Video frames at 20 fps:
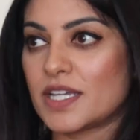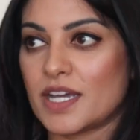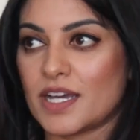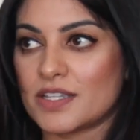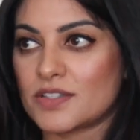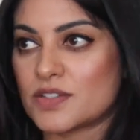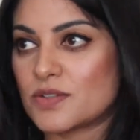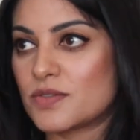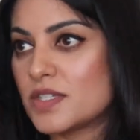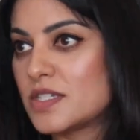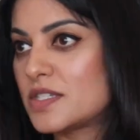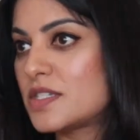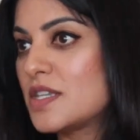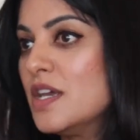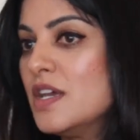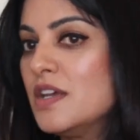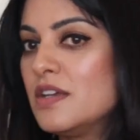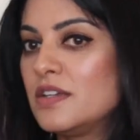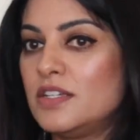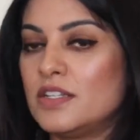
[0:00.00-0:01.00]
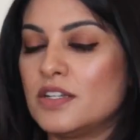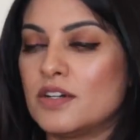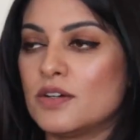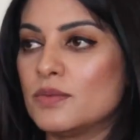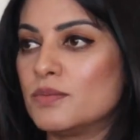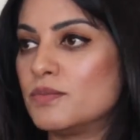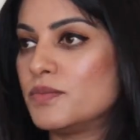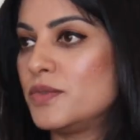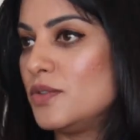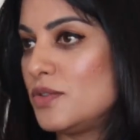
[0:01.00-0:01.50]
podcast or this,
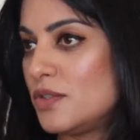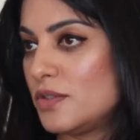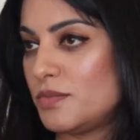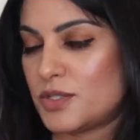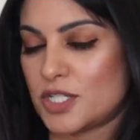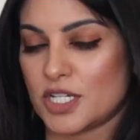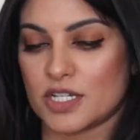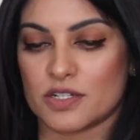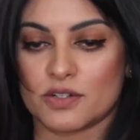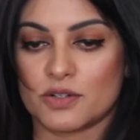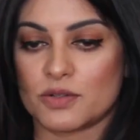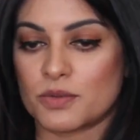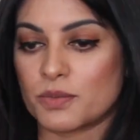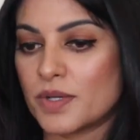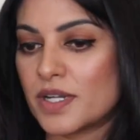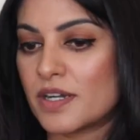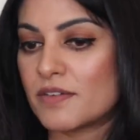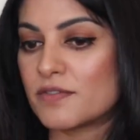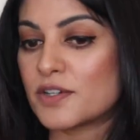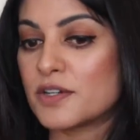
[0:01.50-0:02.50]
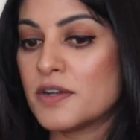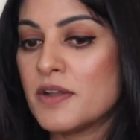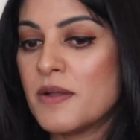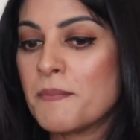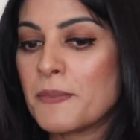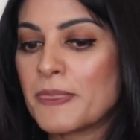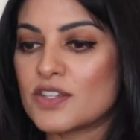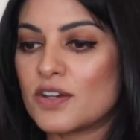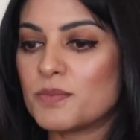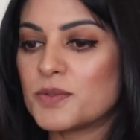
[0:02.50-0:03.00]
YouTube channel or whatever.
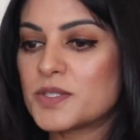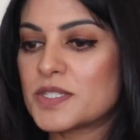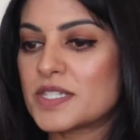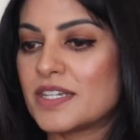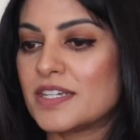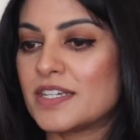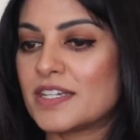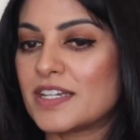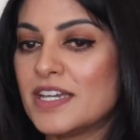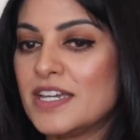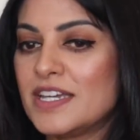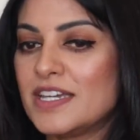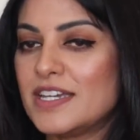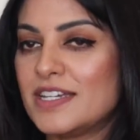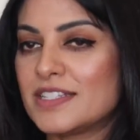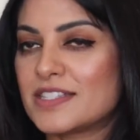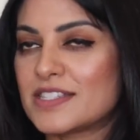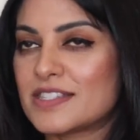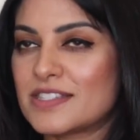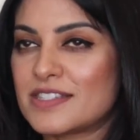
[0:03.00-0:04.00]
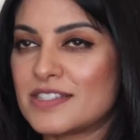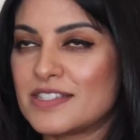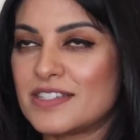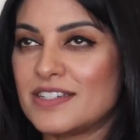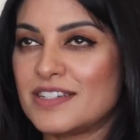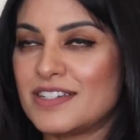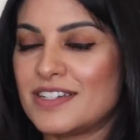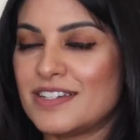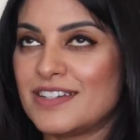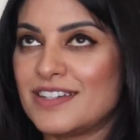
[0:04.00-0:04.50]
It's almost like it's
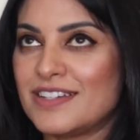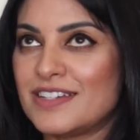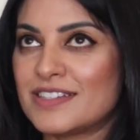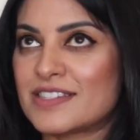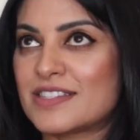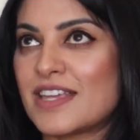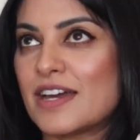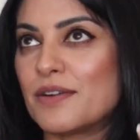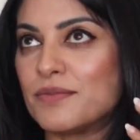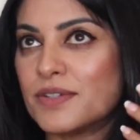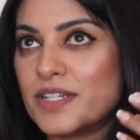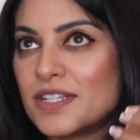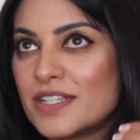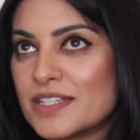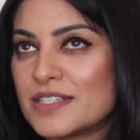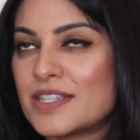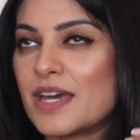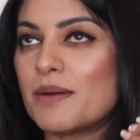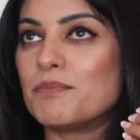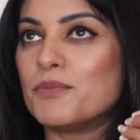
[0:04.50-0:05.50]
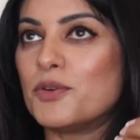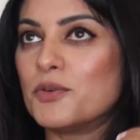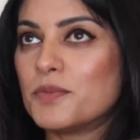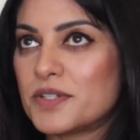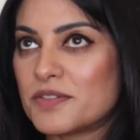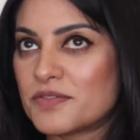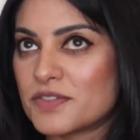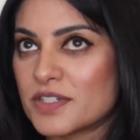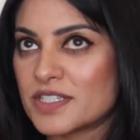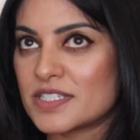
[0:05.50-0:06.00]
that
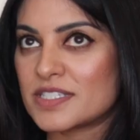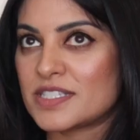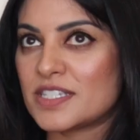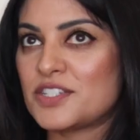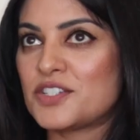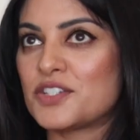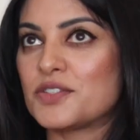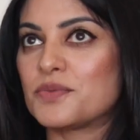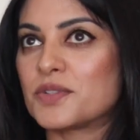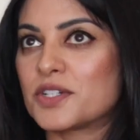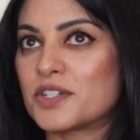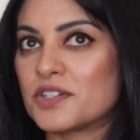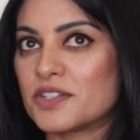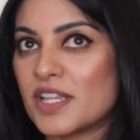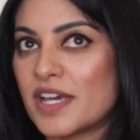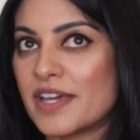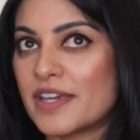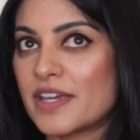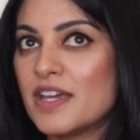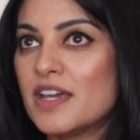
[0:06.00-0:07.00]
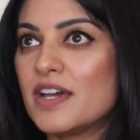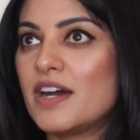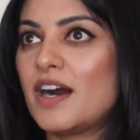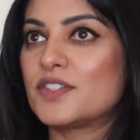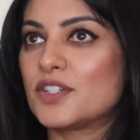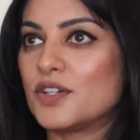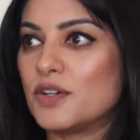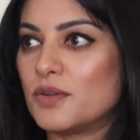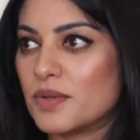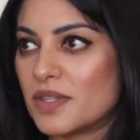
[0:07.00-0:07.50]
moment of realization where you're like, I
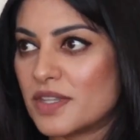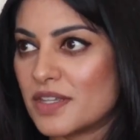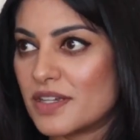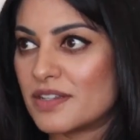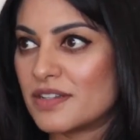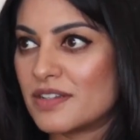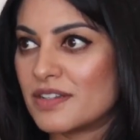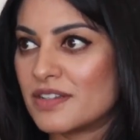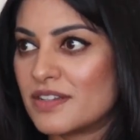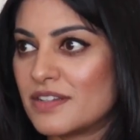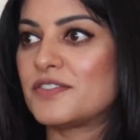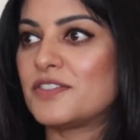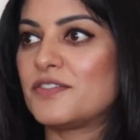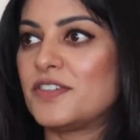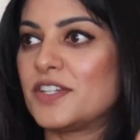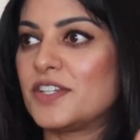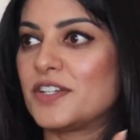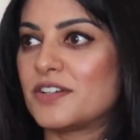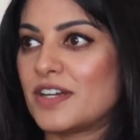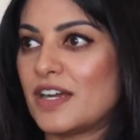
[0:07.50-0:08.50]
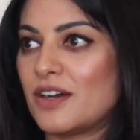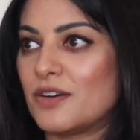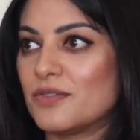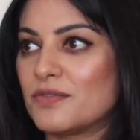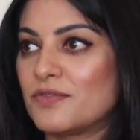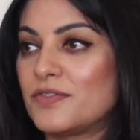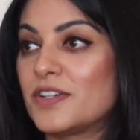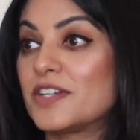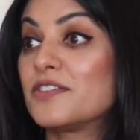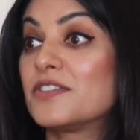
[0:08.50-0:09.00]
have to go within. I have to
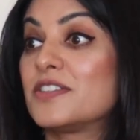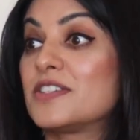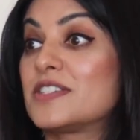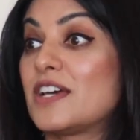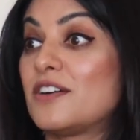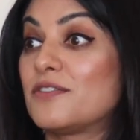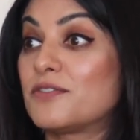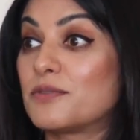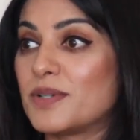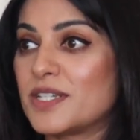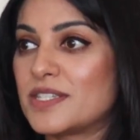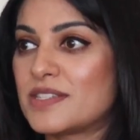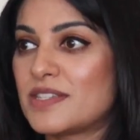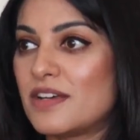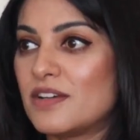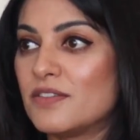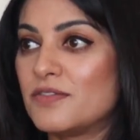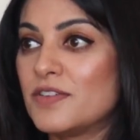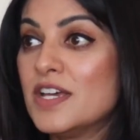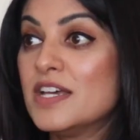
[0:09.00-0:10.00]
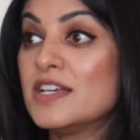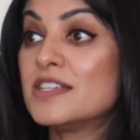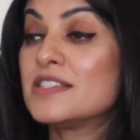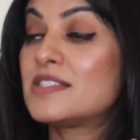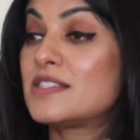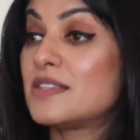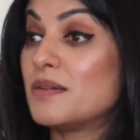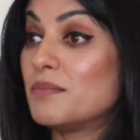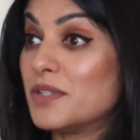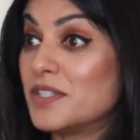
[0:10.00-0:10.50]
figure this out for myself. Mm-hmm.
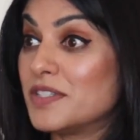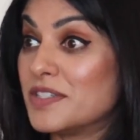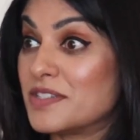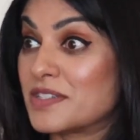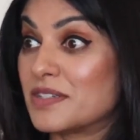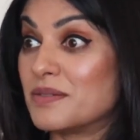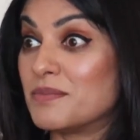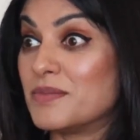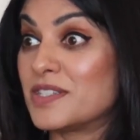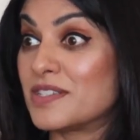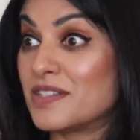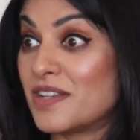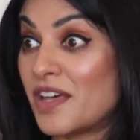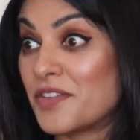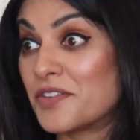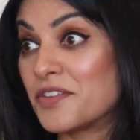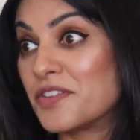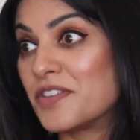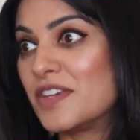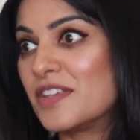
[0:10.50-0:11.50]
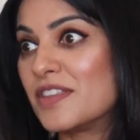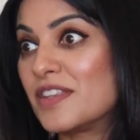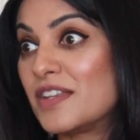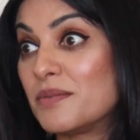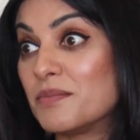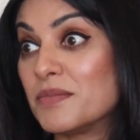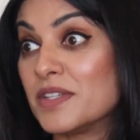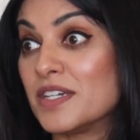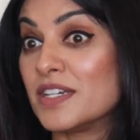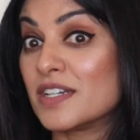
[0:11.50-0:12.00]
Symbolism is another thing
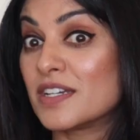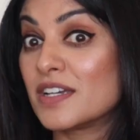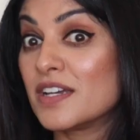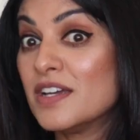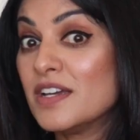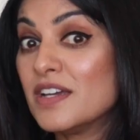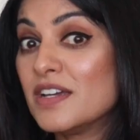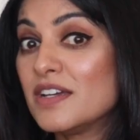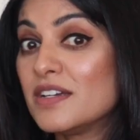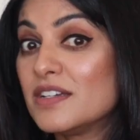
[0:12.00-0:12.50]
that I'm like,